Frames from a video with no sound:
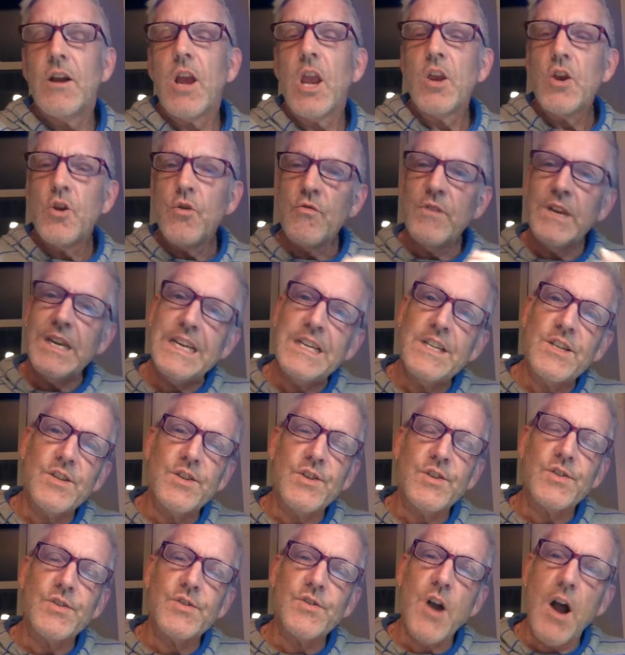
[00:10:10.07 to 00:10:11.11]
You need to
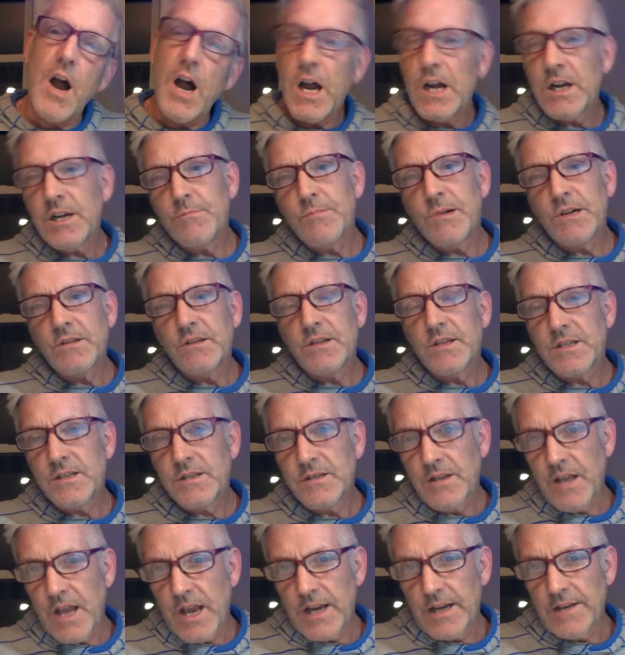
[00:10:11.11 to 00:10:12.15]
just talk about the
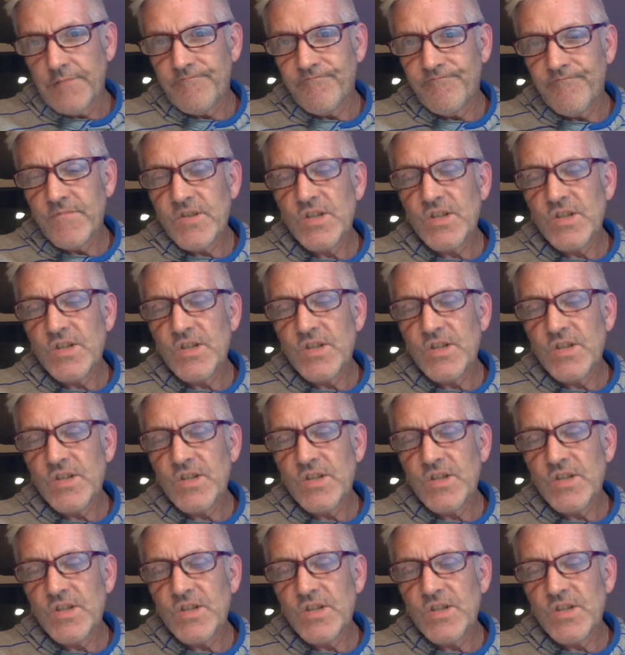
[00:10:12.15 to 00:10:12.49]
slide.